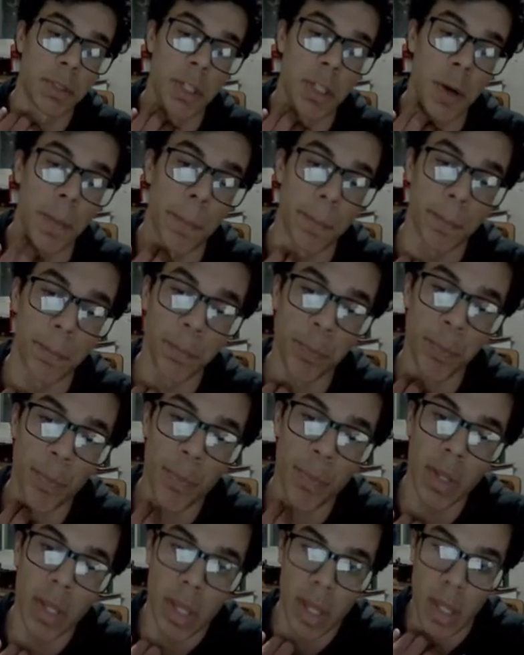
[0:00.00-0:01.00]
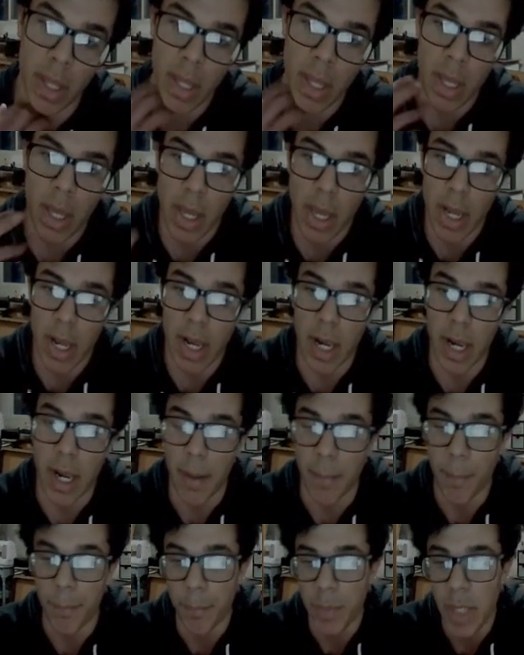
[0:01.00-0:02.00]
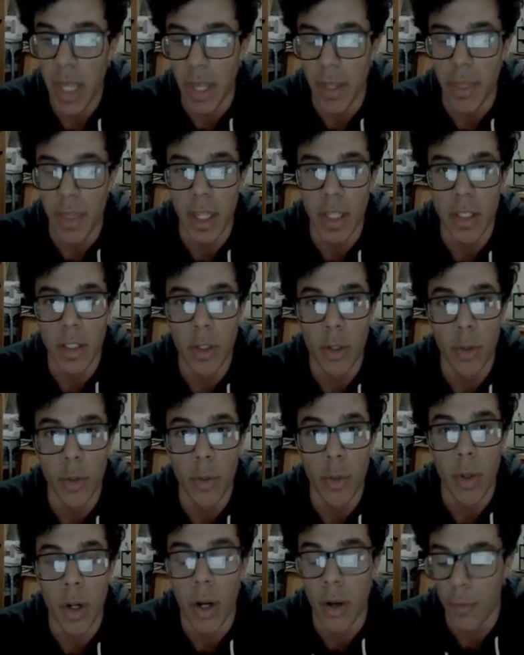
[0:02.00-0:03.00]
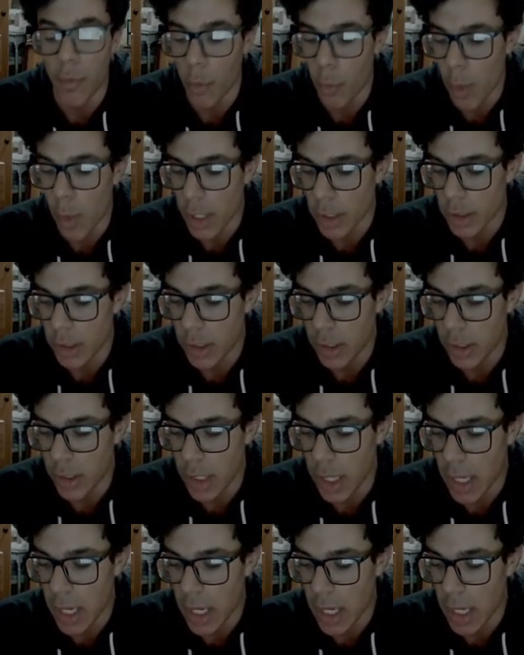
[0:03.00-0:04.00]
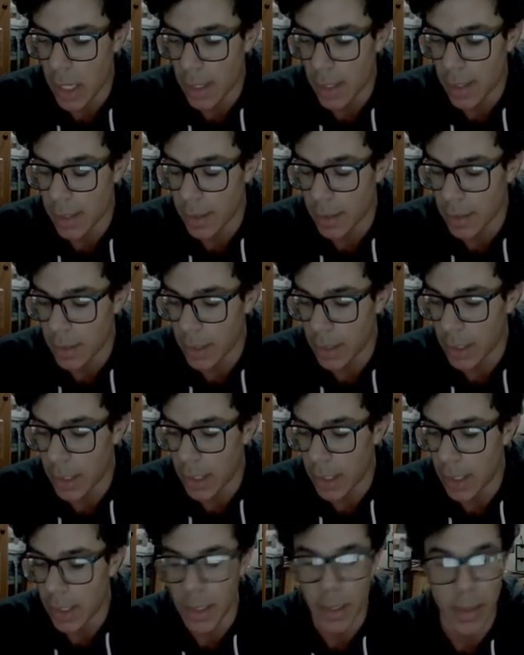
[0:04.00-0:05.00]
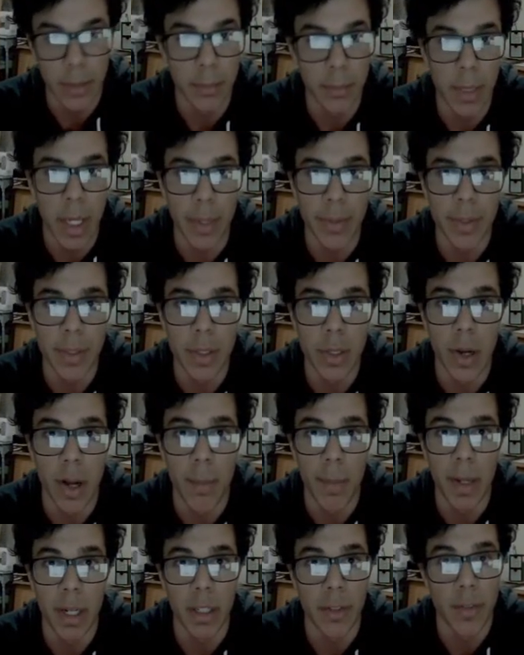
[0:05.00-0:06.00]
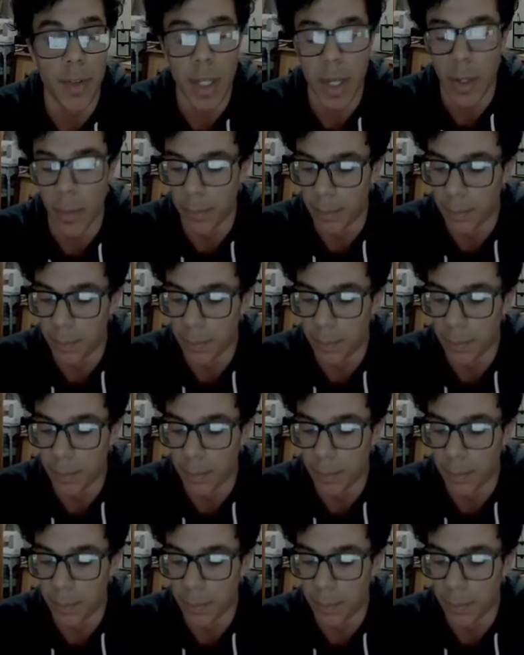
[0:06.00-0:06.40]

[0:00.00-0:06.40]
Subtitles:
So yeah, thank you all for watching, and I'll see you all in my next video.